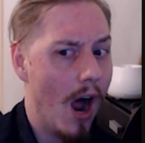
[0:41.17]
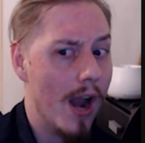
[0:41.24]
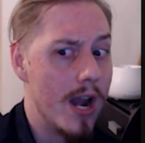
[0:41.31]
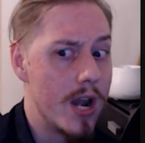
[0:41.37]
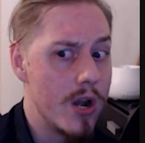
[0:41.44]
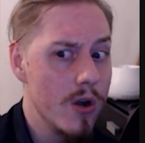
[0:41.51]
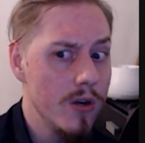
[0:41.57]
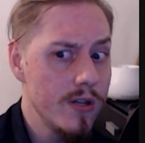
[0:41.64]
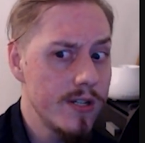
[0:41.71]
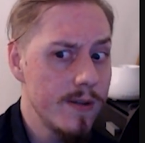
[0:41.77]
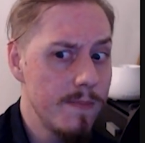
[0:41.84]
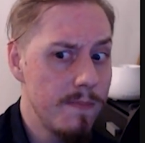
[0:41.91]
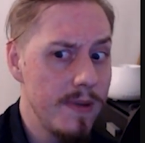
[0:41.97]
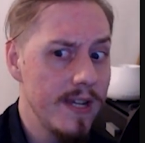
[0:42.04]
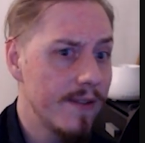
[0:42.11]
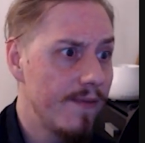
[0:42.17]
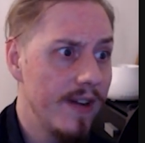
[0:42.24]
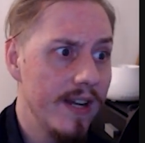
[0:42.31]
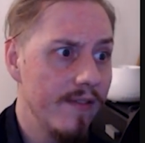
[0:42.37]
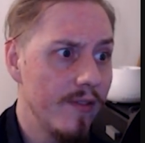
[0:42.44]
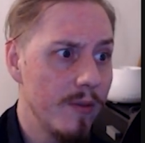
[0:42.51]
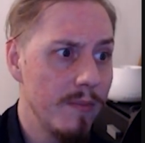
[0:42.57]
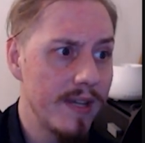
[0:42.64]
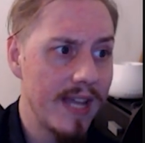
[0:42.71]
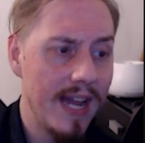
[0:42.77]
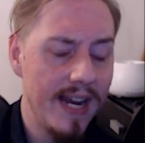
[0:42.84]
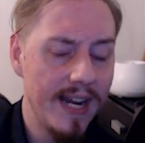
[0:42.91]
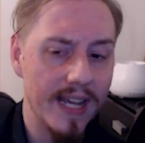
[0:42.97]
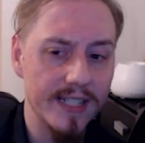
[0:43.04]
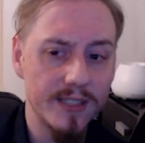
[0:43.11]
not a big fan of the
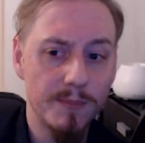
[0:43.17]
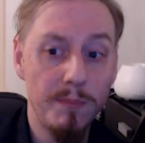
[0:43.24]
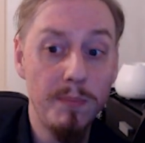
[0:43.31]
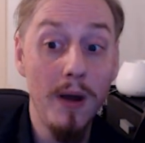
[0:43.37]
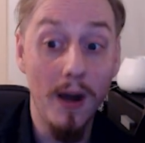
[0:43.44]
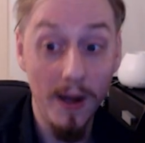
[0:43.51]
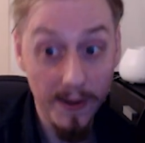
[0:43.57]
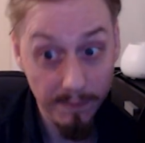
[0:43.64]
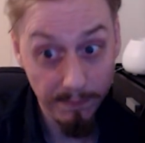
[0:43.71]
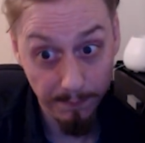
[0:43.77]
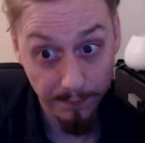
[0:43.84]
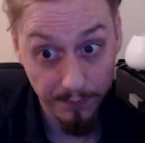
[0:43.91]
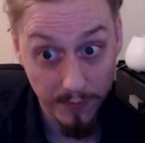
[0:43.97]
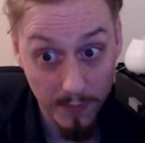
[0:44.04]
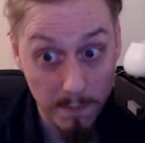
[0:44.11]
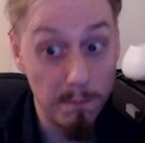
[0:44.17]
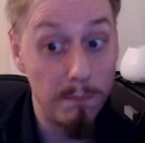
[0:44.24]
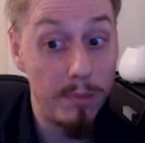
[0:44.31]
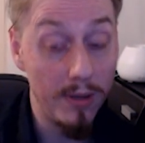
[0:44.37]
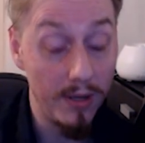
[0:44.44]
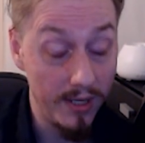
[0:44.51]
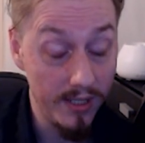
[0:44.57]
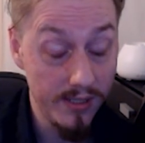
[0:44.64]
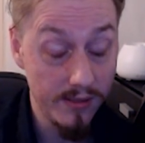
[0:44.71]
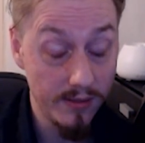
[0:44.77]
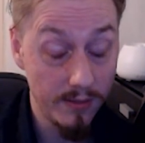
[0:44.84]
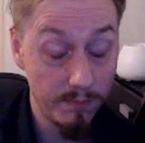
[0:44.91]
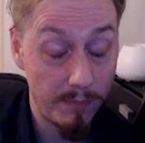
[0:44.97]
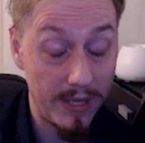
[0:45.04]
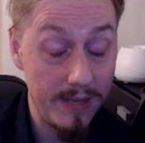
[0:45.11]
mechanics. But
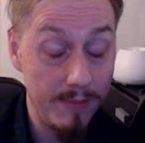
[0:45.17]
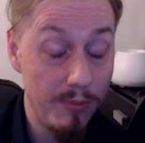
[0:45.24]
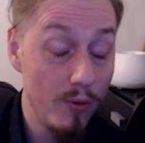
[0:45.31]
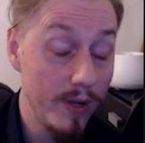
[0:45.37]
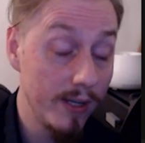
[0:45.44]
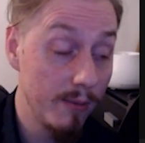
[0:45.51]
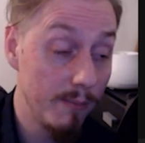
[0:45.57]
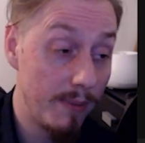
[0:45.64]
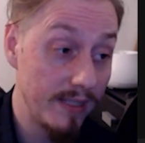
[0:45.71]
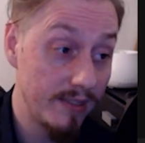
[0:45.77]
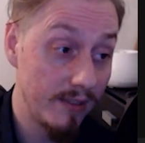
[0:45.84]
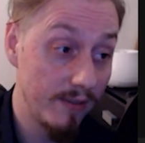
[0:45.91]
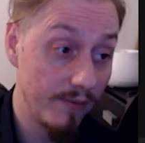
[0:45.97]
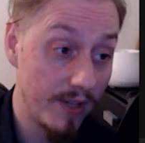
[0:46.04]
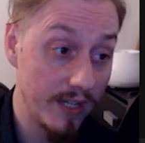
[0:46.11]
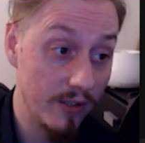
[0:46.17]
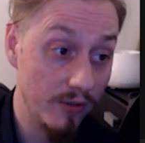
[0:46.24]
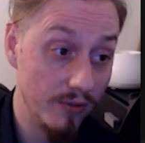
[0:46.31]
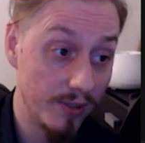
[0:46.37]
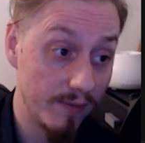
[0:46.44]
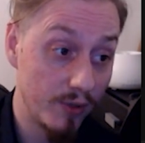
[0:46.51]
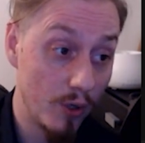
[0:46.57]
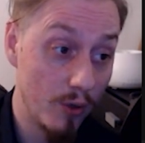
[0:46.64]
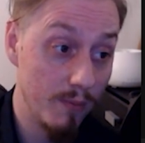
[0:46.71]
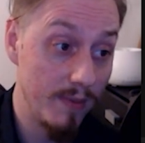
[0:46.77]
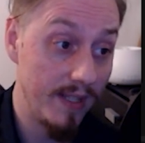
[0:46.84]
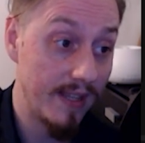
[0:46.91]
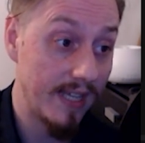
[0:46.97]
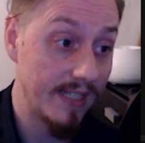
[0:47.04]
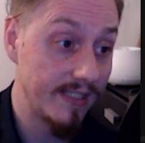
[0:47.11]
people in competitive guilds have told
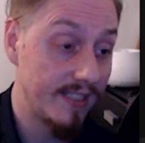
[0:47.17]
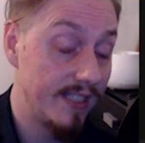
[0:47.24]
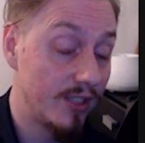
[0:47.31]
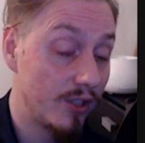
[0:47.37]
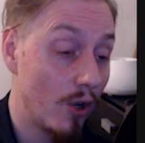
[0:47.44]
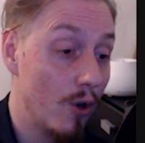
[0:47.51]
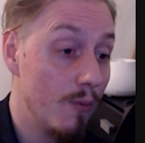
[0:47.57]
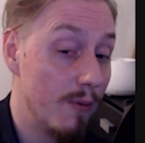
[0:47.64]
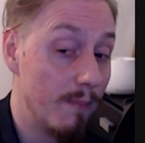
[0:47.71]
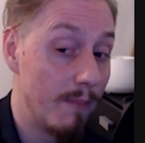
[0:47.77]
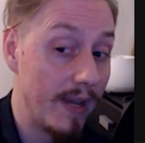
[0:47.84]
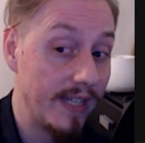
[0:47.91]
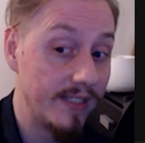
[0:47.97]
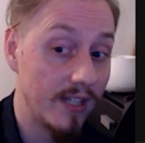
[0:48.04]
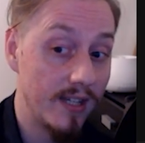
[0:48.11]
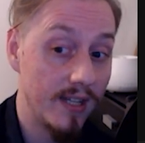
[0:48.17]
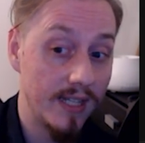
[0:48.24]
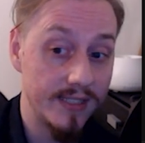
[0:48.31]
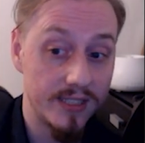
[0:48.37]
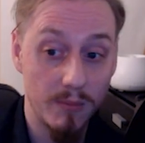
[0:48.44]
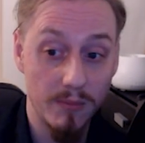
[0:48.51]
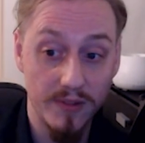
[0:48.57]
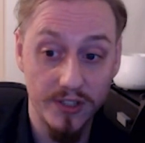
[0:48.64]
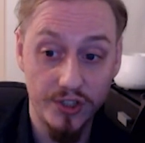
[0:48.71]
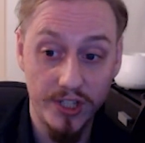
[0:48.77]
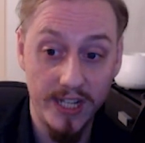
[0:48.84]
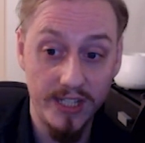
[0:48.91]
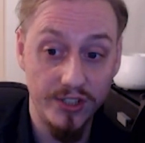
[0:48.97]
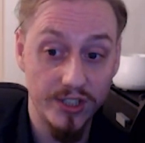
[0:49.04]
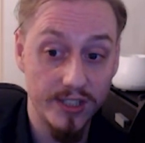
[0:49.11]
me that since open beta and some of the
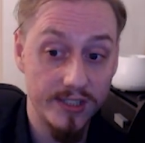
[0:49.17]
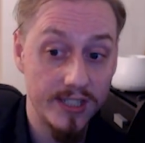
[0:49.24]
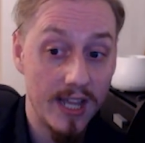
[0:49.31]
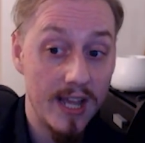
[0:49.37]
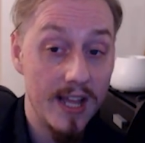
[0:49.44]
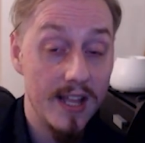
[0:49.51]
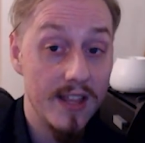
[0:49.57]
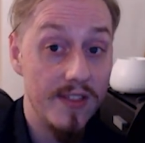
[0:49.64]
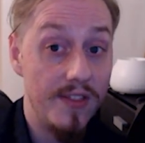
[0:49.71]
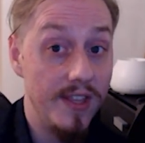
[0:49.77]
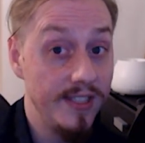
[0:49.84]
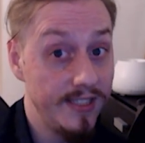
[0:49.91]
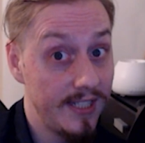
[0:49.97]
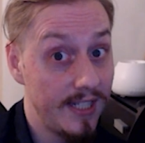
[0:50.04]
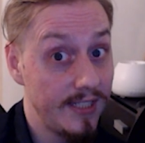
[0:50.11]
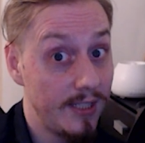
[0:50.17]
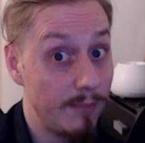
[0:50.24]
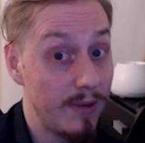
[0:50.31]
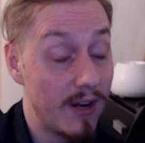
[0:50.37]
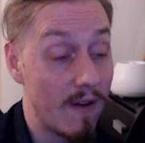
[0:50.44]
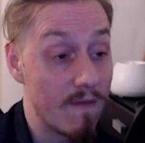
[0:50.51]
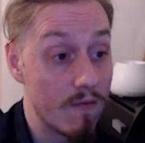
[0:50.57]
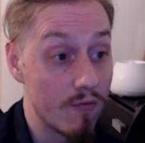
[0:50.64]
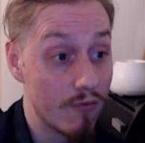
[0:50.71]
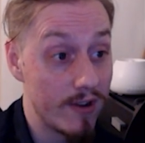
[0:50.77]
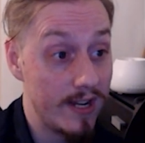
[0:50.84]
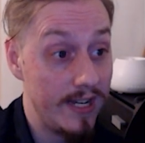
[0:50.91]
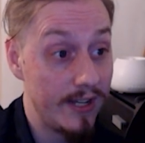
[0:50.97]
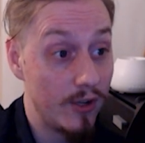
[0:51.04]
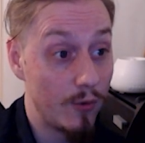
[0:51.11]
changes, this has actually been a
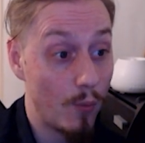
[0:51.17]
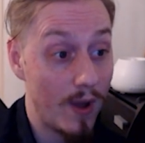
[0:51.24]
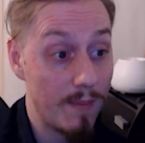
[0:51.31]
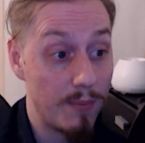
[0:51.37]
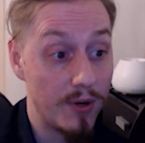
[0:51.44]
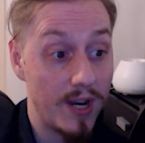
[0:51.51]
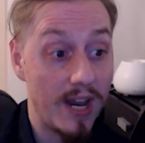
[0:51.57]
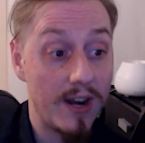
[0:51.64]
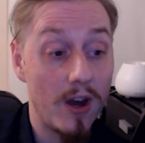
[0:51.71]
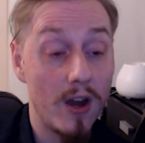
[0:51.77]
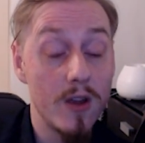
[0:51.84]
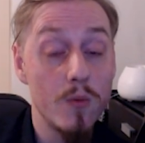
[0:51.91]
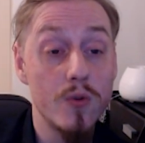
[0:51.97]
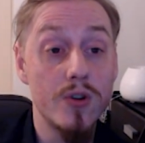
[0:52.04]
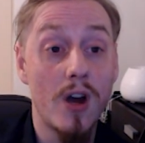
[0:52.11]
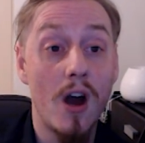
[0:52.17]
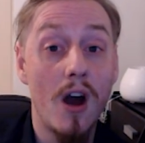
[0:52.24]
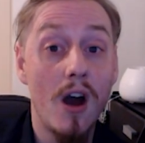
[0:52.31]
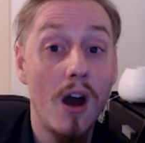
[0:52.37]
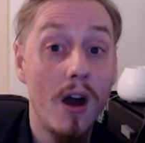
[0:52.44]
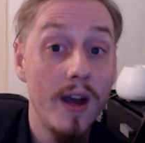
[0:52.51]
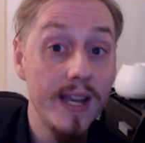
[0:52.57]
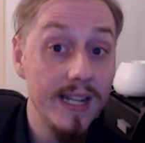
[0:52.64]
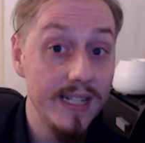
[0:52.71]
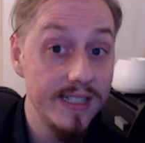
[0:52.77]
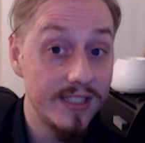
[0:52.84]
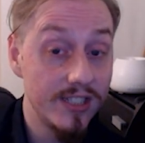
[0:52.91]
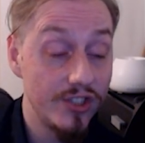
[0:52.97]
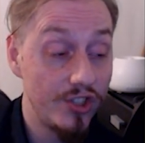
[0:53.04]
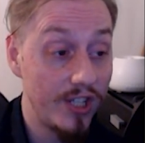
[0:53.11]
really good weapon, and I would highly
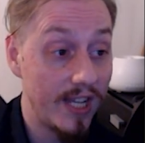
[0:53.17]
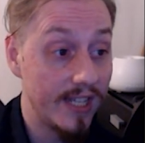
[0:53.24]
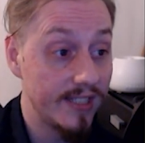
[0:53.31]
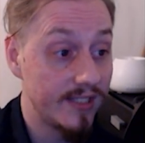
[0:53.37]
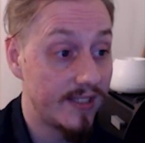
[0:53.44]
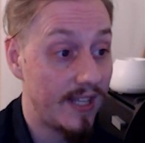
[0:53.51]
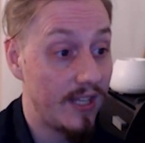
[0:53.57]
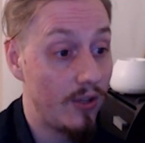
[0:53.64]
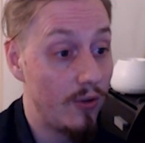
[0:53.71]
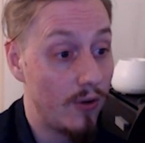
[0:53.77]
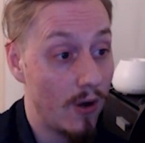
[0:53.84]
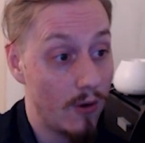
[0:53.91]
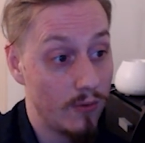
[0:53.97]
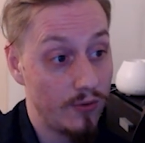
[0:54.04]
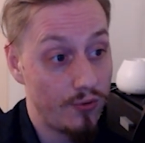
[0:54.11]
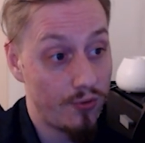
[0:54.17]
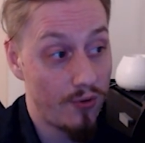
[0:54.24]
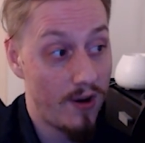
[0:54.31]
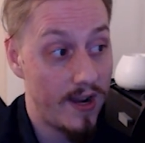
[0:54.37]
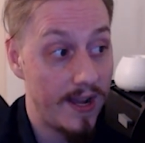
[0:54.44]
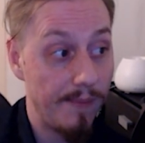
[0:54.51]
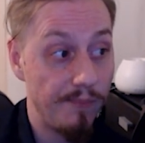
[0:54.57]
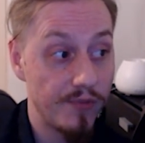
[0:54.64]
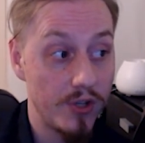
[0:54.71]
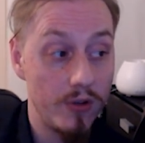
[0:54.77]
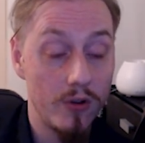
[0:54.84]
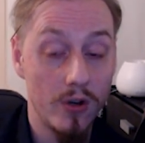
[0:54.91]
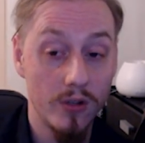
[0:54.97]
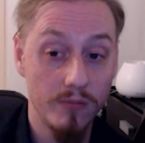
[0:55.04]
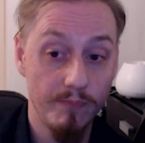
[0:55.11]
suggest that you go and try it. So you
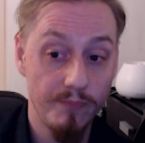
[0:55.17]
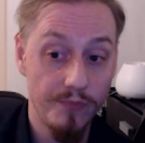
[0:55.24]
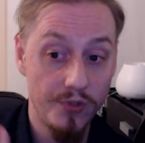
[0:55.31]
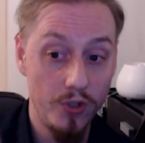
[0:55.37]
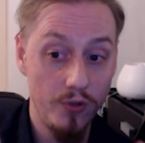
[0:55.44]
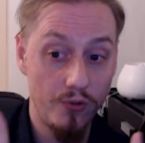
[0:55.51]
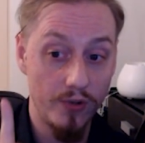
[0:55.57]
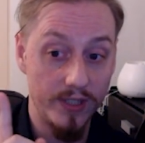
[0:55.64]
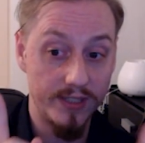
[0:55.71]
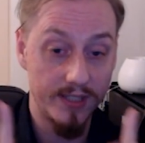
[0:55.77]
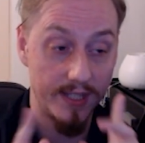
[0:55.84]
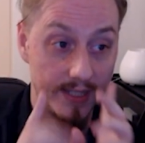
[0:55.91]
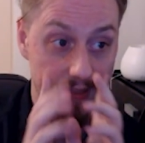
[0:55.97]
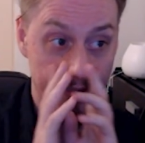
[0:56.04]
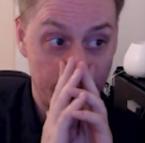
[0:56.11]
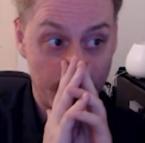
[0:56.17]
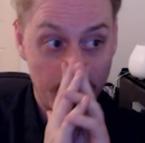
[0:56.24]
got two trees to this: